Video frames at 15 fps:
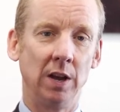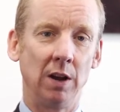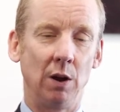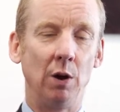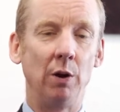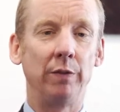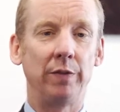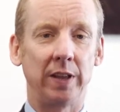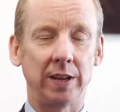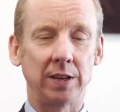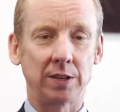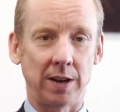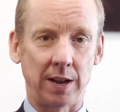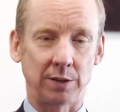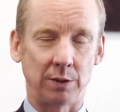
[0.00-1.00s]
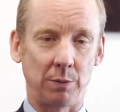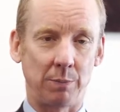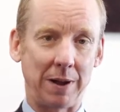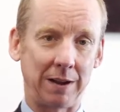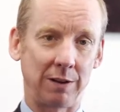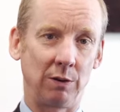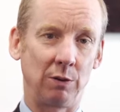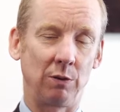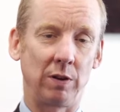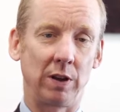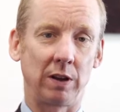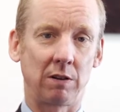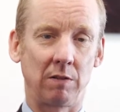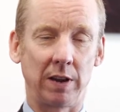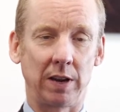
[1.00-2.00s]
of the International
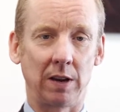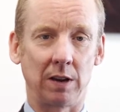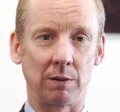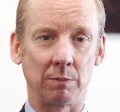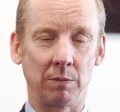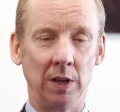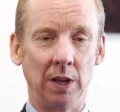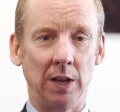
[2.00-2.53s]
Baccalaureate curriculum